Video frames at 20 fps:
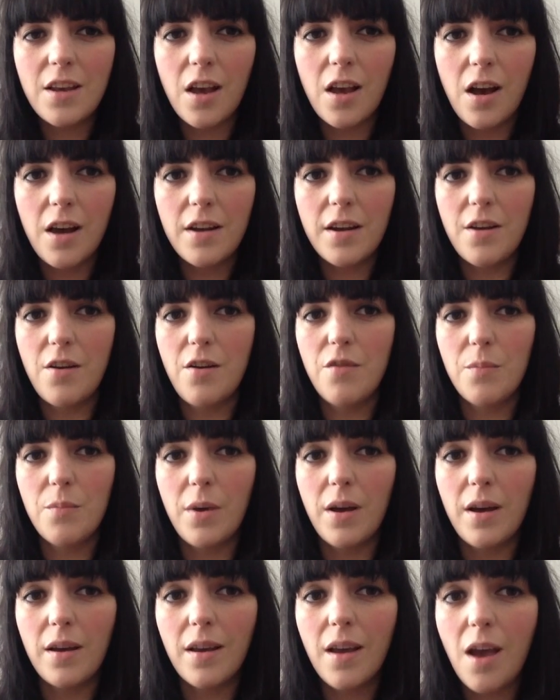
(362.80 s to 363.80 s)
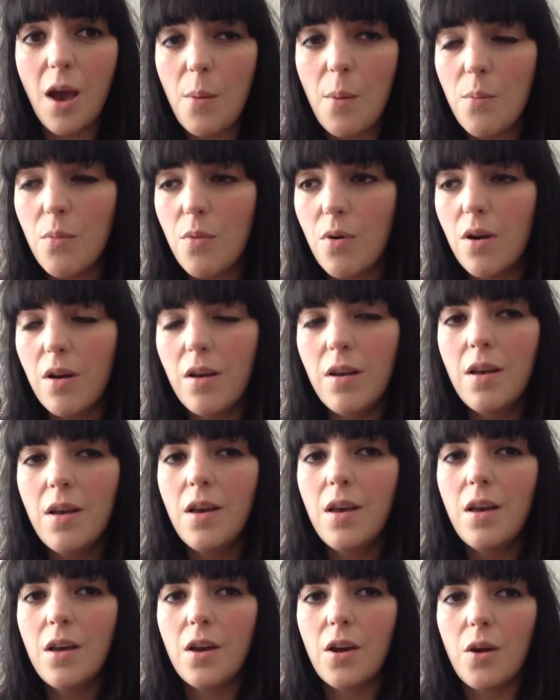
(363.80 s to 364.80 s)
card out of my camera,
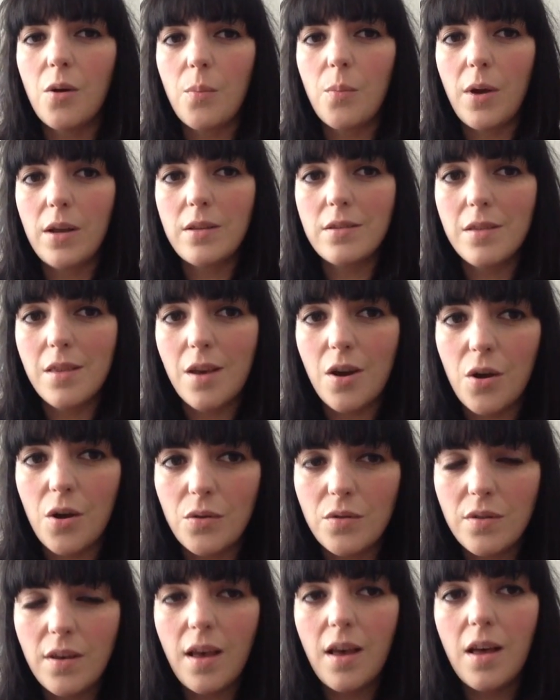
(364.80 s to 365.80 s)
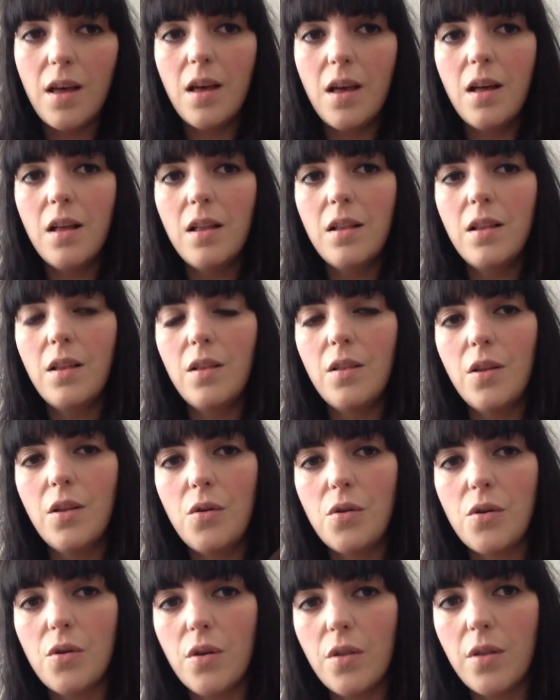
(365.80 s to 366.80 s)
go back to the hotel,
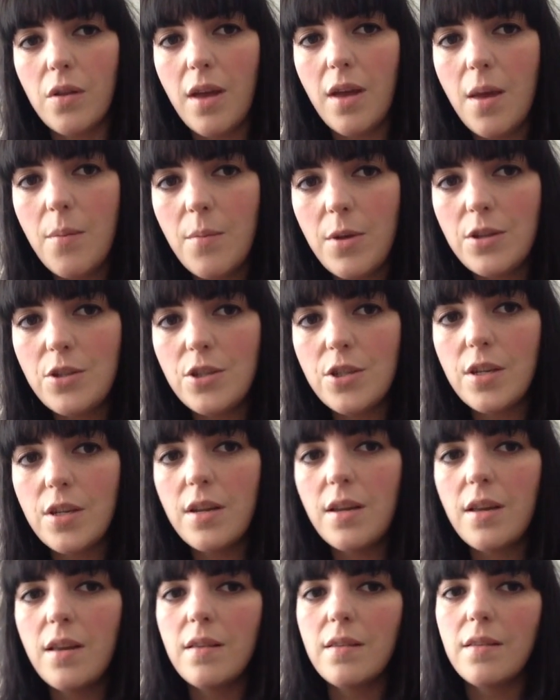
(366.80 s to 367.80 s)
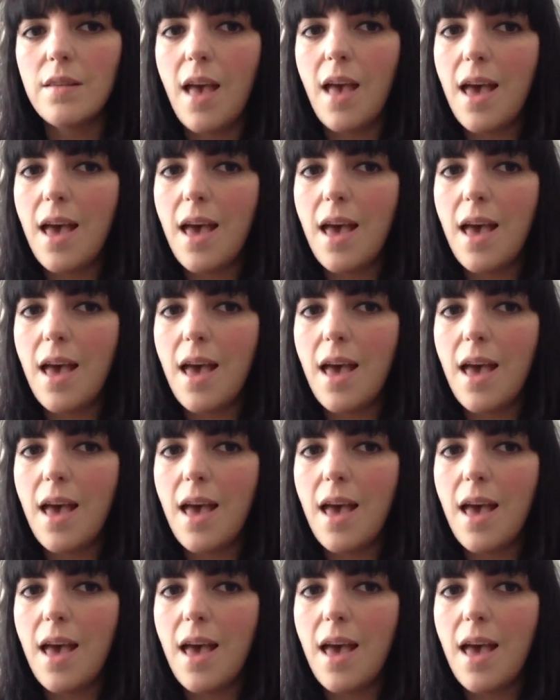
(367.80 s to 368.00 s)
load all the images,